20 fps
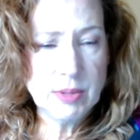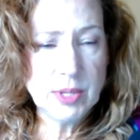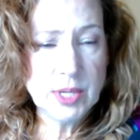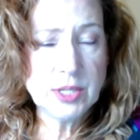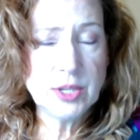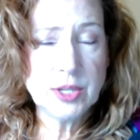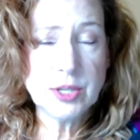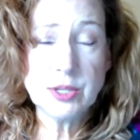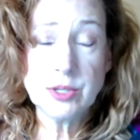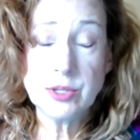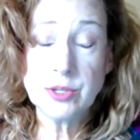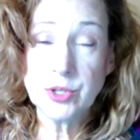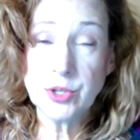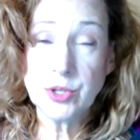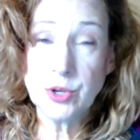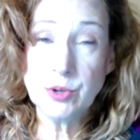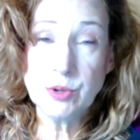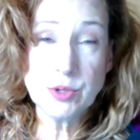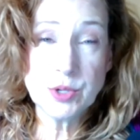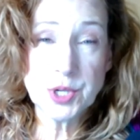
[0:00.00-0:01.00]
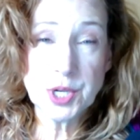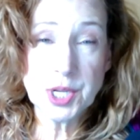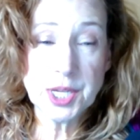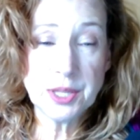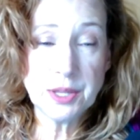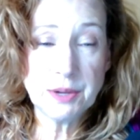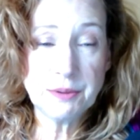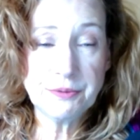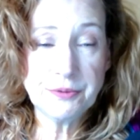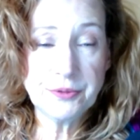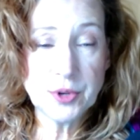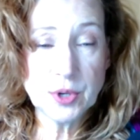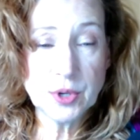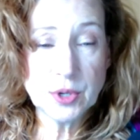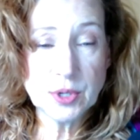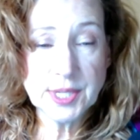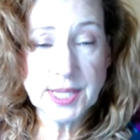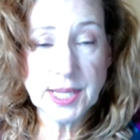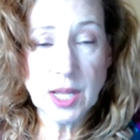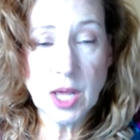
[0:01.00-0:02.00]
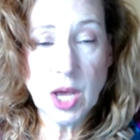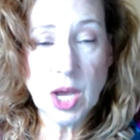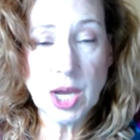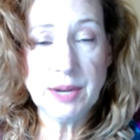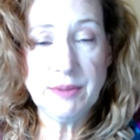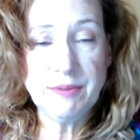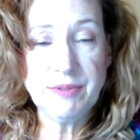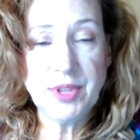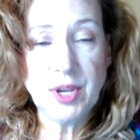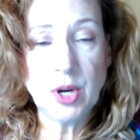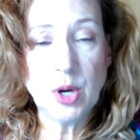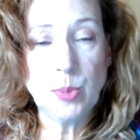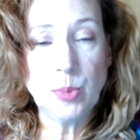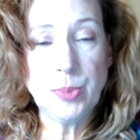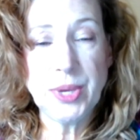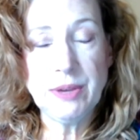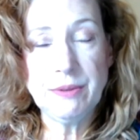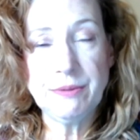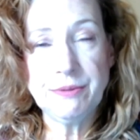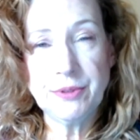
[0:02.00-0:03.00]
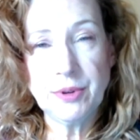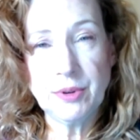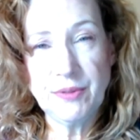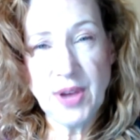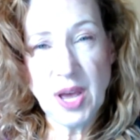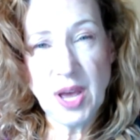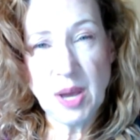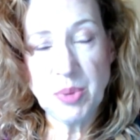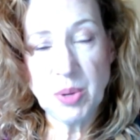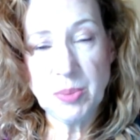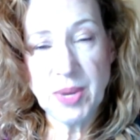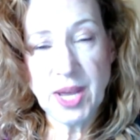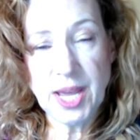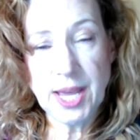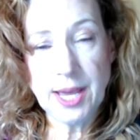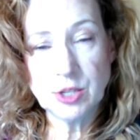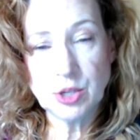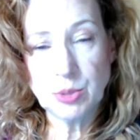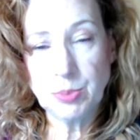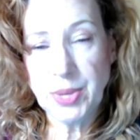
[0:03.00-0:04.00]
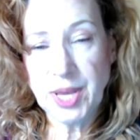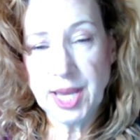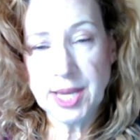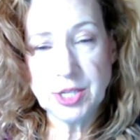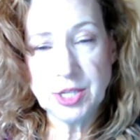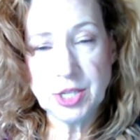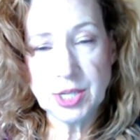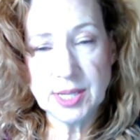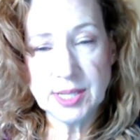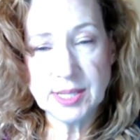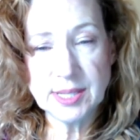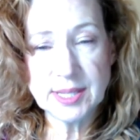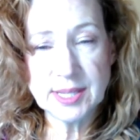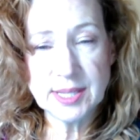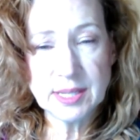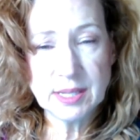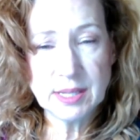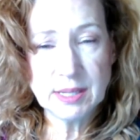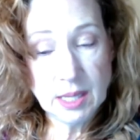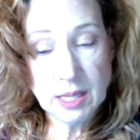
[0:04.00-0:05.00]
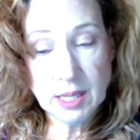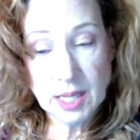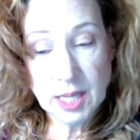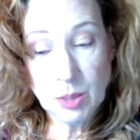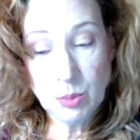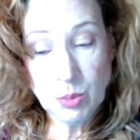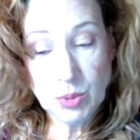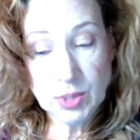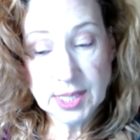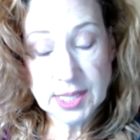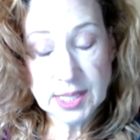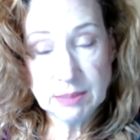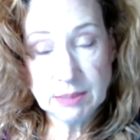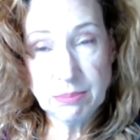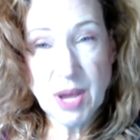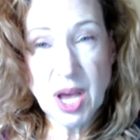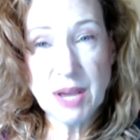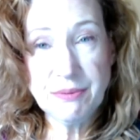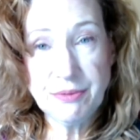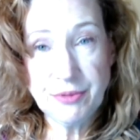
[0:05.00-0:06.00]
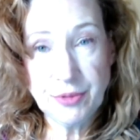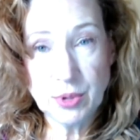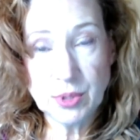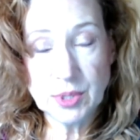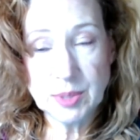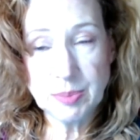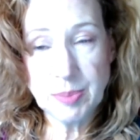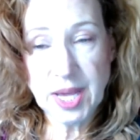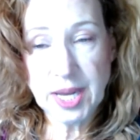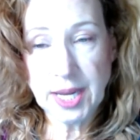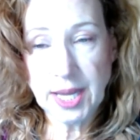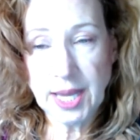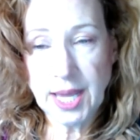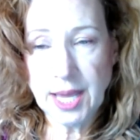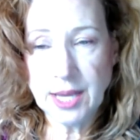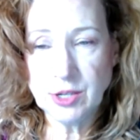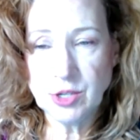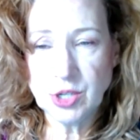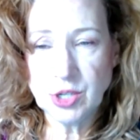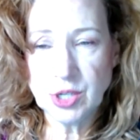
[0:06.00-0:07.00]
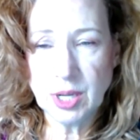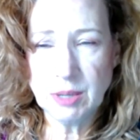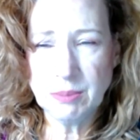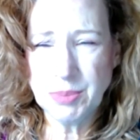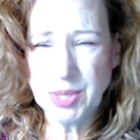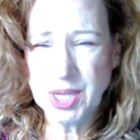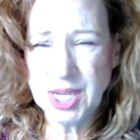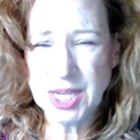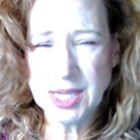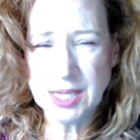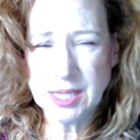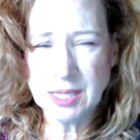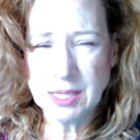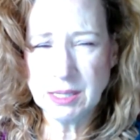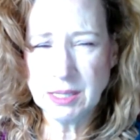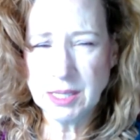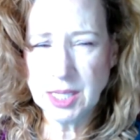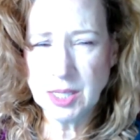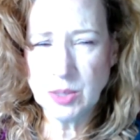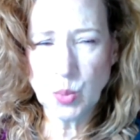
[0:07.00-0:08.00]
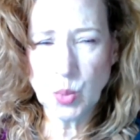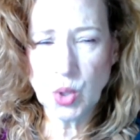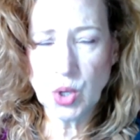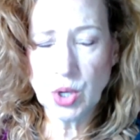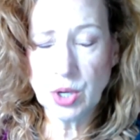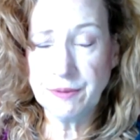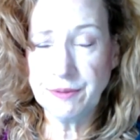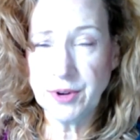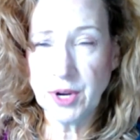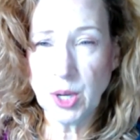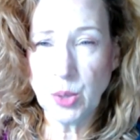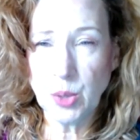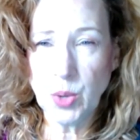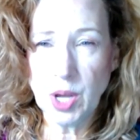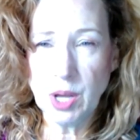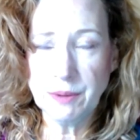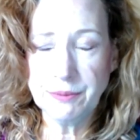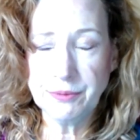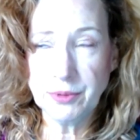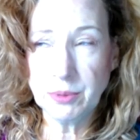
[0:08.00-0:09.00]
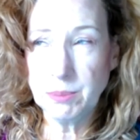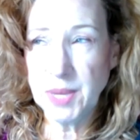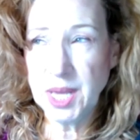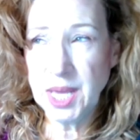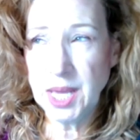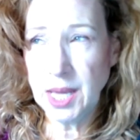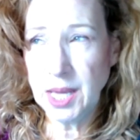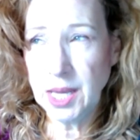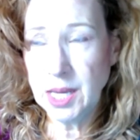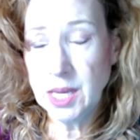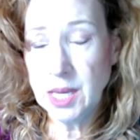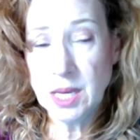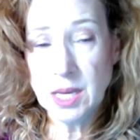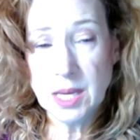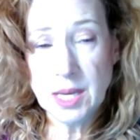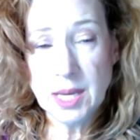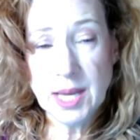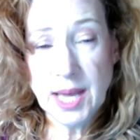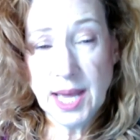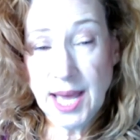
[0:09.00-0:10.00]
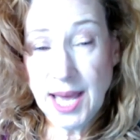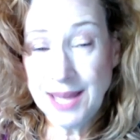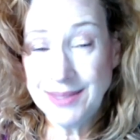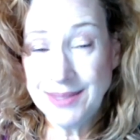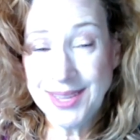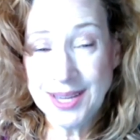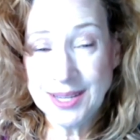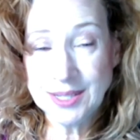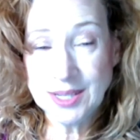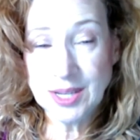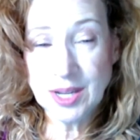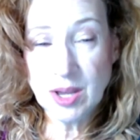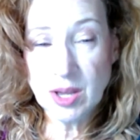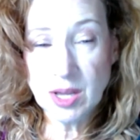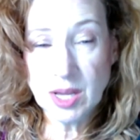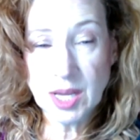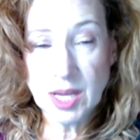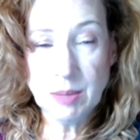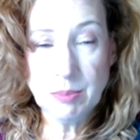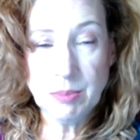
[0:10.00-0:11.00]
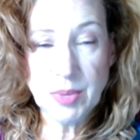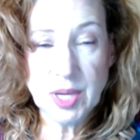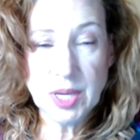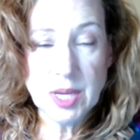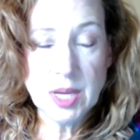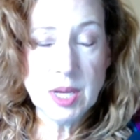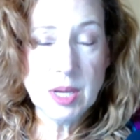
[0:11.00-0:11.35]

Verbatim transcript: This is usually the first line of therapy for fibromyalgia patients. It was my first medication, but it didn't work very well for me at that time.